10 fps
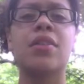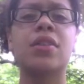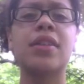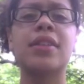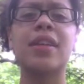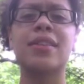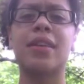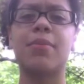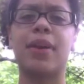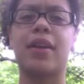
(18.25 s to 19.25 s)
So let's take a
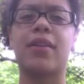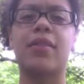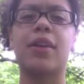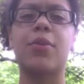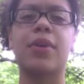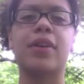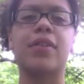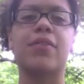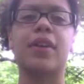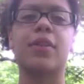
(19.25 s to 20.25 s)
step back and look at what can
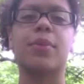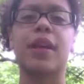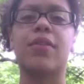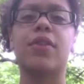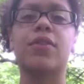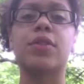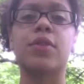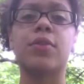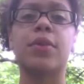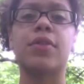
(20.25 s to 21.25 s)
affect the behavior of a
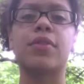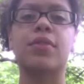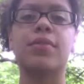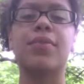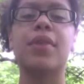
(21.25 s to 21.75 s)
soil particle.